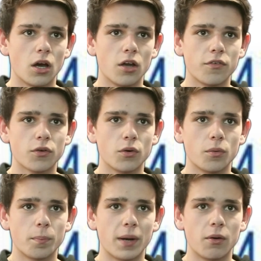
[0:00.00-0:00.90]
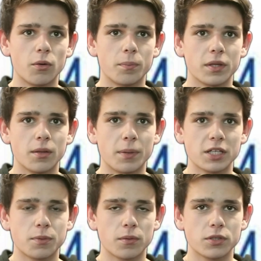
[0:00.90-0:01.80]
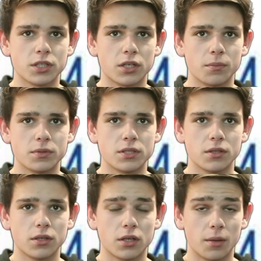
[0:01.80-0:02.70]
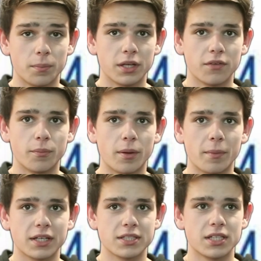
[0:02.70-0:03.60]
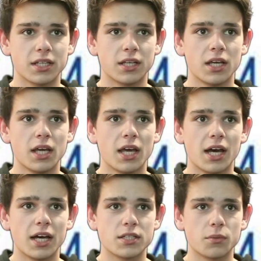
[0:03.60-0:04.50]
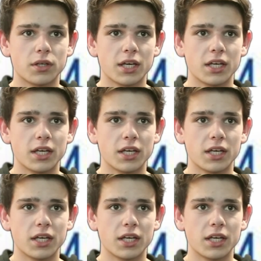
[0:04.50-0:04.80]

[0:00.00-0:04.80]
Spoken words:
Overall, Bauer would be the best publishing company for my magazine, as it would